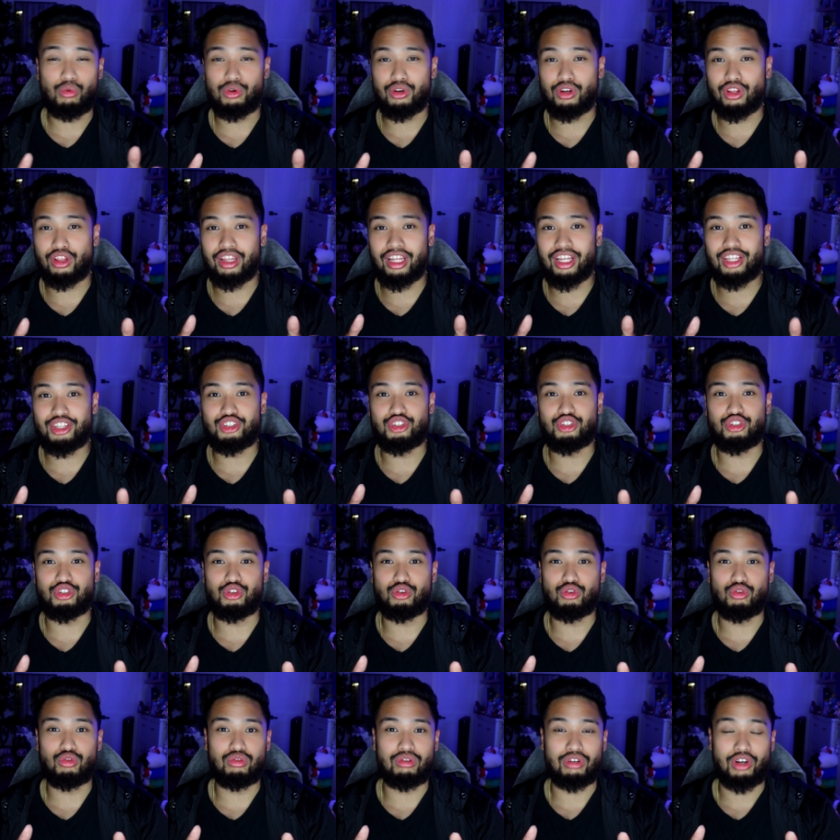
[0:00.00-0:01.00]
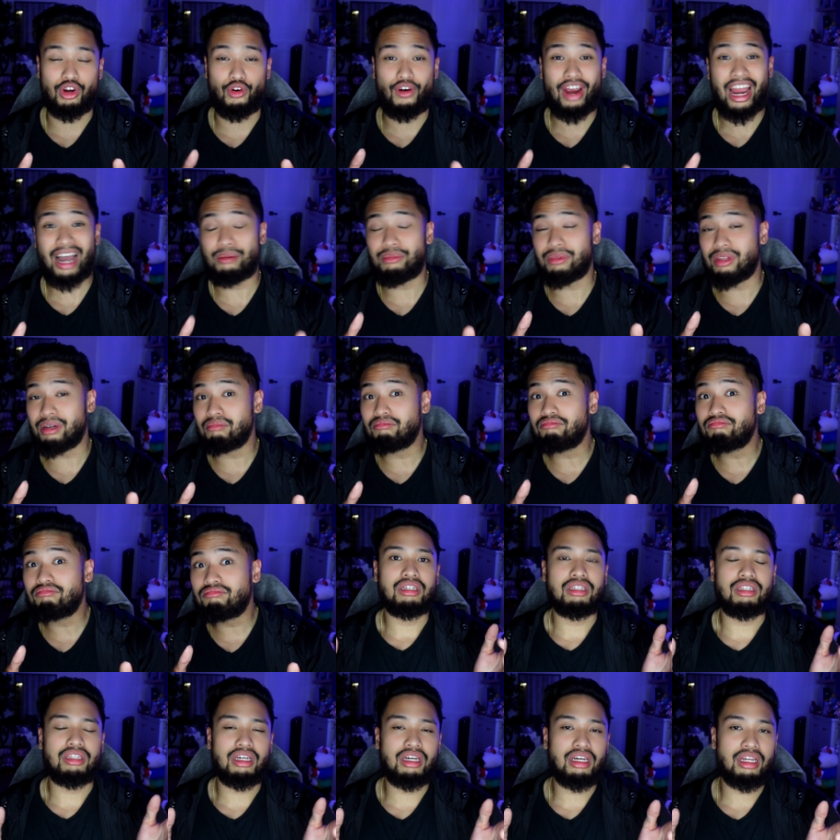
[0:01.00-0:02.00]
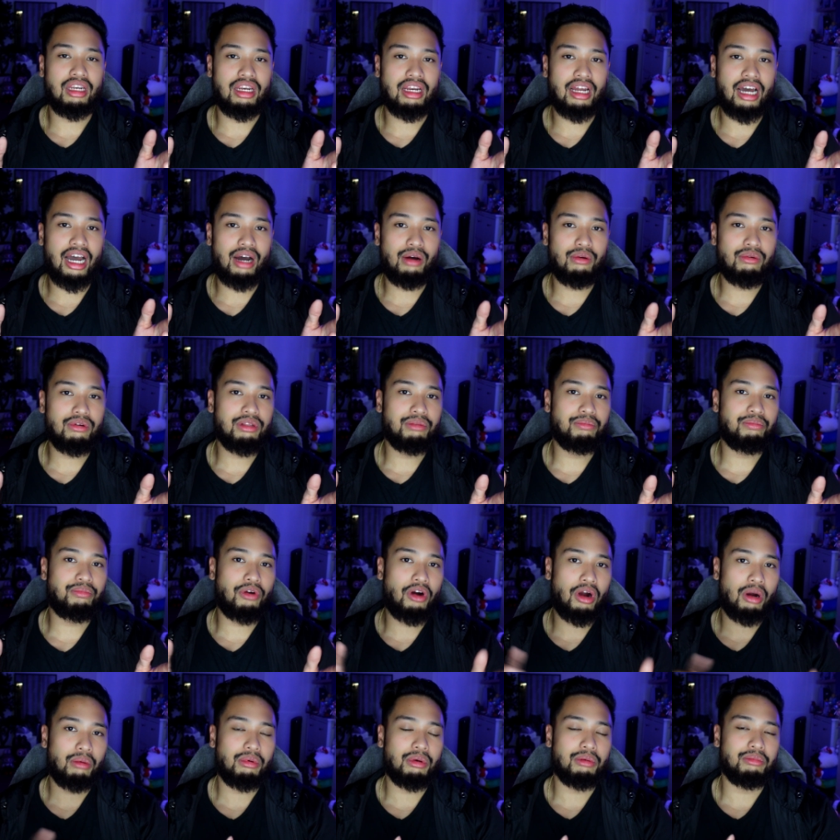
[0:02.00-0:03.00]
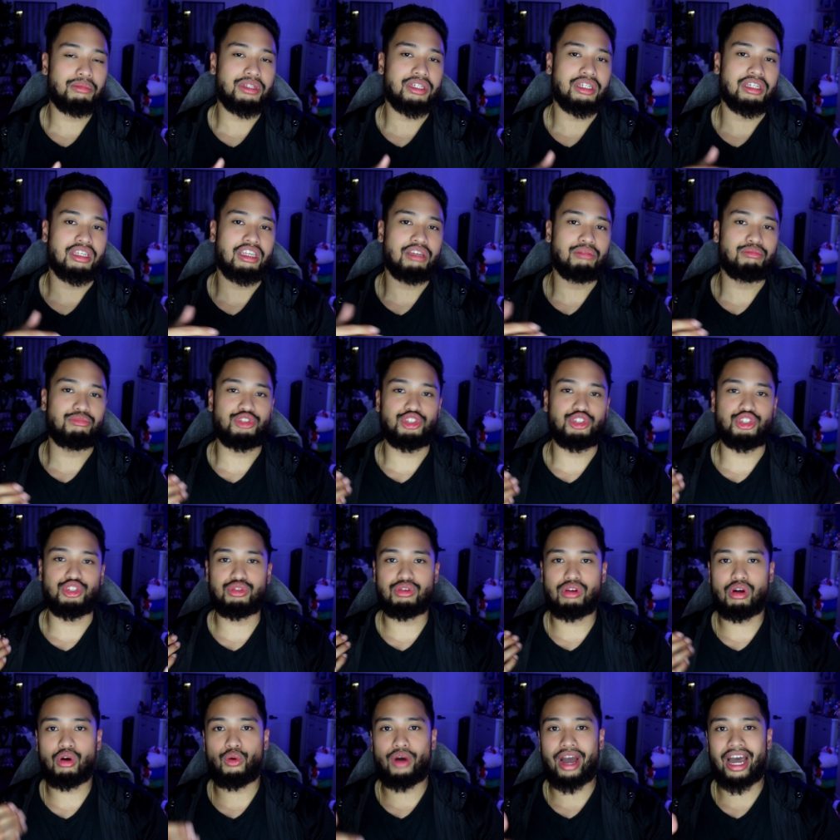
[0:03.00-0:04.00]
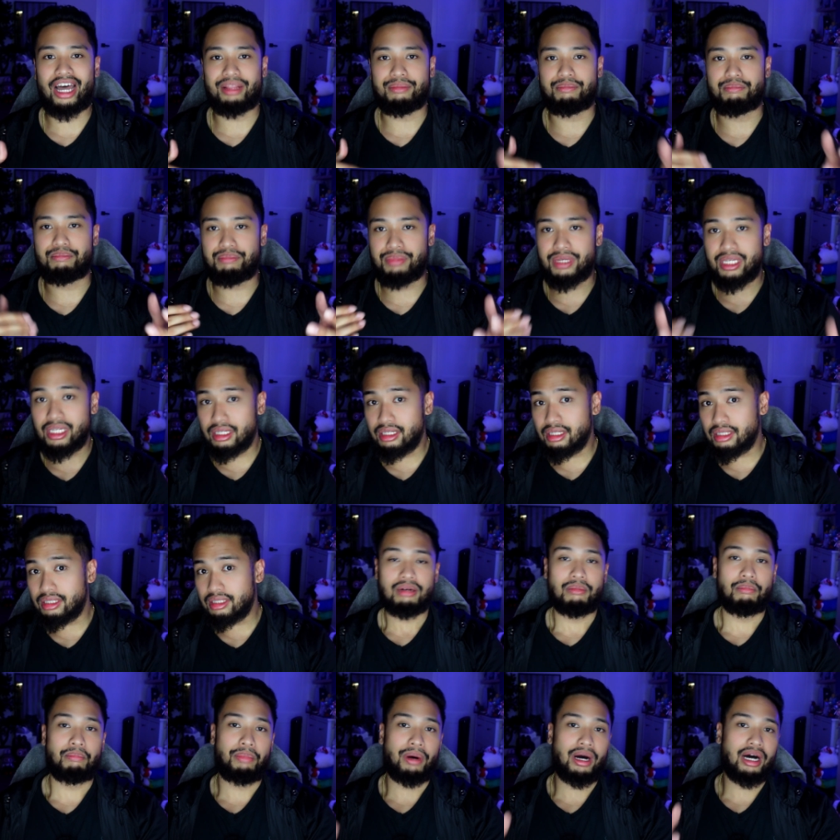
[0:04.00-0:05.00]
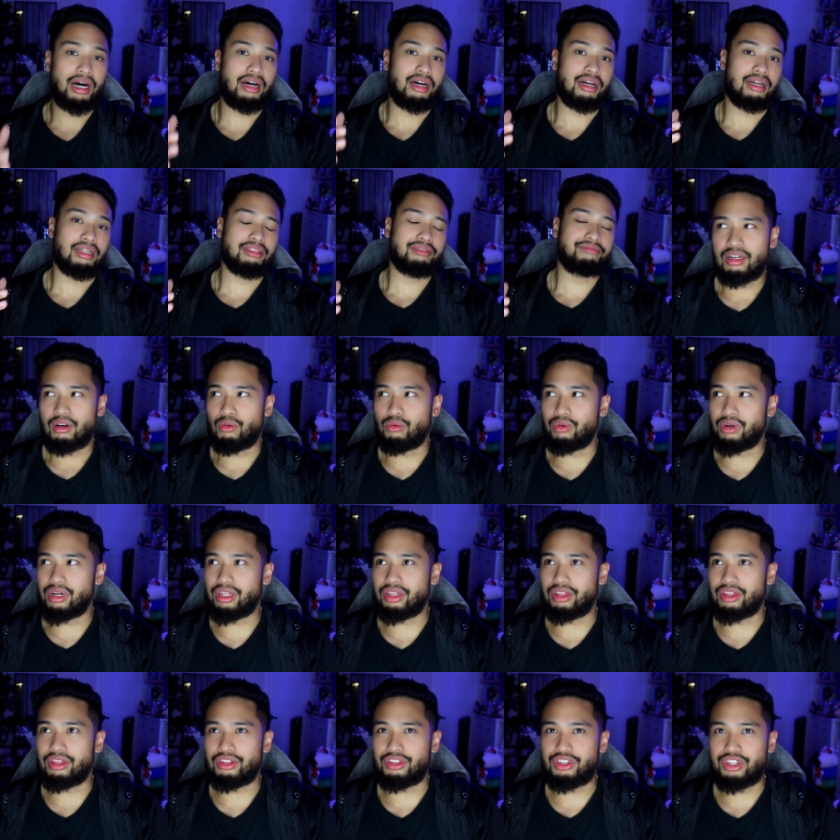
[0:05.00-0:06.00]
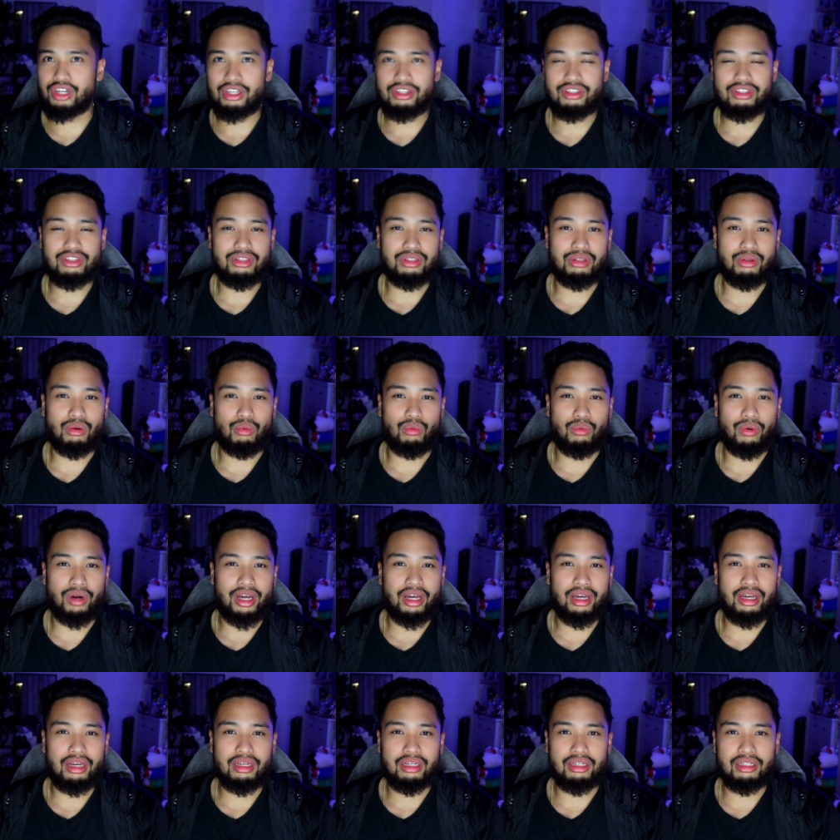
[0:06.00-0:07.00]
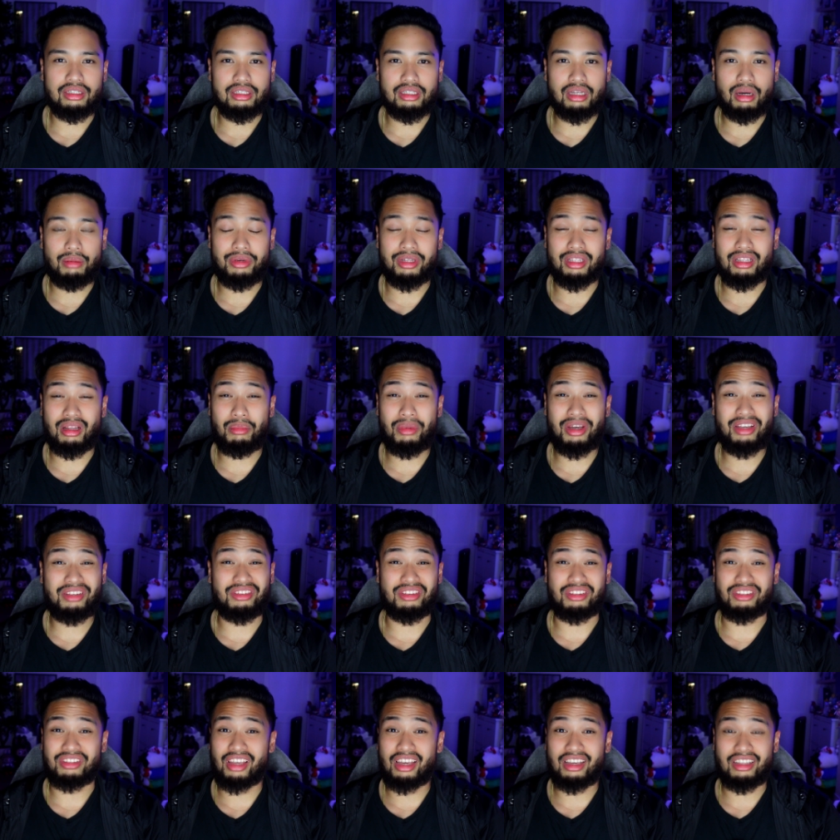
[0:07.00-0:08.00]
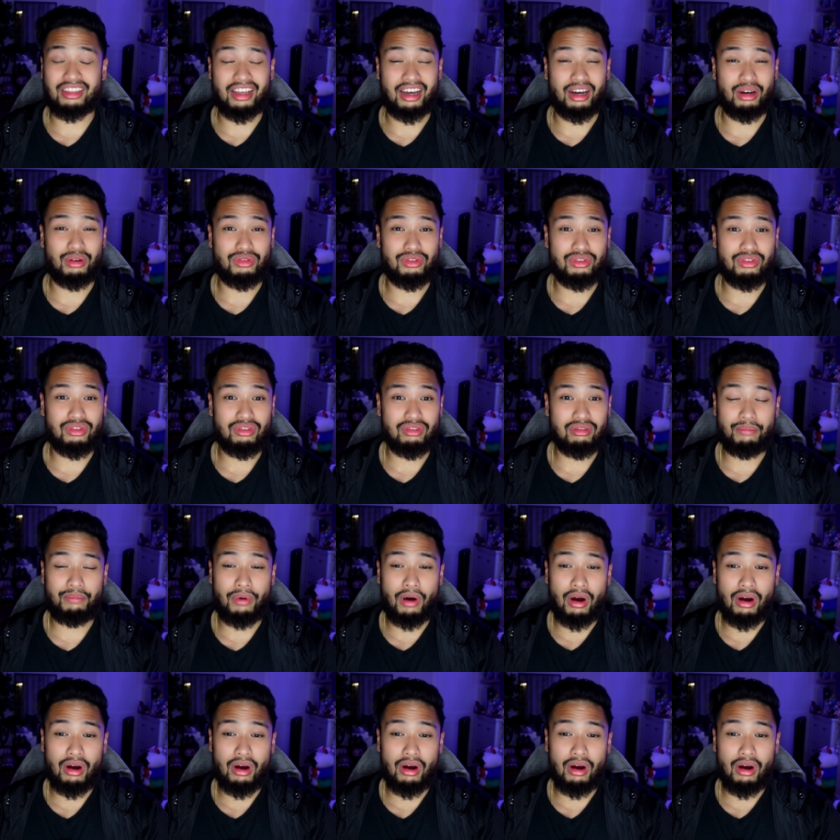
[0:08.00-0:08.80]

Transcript: wouldn't let you grab them, then I would probably keep Judo at B. But with just the way, I mean, amazing takedowns.